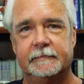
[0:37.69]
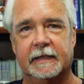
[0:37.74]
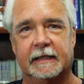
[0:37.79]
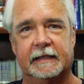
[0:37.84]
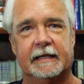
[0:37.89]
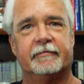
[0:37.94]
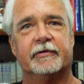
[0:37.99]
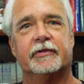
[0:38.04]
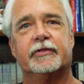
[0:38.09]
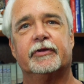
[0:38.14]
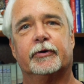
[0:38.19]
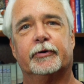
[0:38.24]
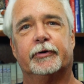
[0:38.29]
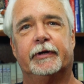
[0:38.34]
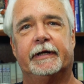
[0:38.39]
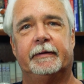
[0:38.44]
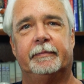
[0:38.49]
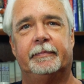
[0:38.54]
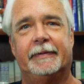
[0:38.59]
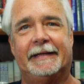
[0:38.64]

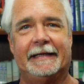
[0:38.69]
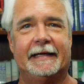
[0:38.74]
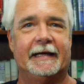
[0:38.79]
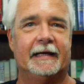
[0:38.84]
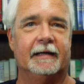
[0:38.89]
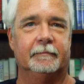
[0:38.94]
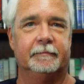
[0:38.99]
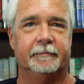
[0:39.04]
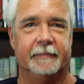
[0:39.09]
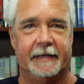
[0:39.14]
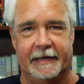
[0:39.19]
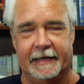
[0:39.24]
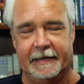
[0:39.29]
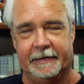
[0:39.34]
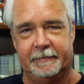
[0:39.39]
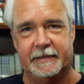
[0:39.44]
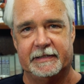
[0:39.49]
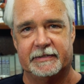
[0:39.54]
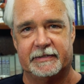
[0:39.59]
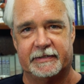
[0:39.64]
11:30 p.m.
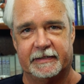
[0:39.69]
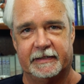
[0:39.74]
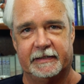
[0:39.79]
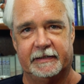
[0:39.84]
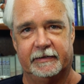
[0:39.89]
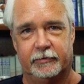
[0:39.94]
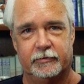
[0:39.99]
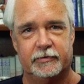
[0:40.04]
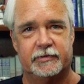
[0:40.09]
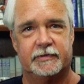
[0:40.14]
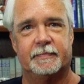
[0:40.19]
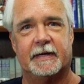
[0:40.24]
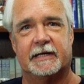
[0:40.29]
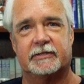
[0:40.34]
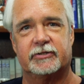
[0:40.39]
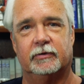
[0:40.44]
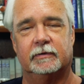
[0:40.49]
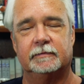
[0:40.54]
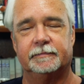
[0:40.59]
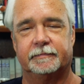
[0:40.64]
ABC news
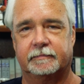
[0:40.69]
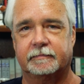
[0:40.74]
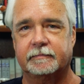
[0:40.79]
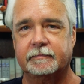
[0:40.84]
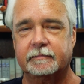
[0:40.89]
special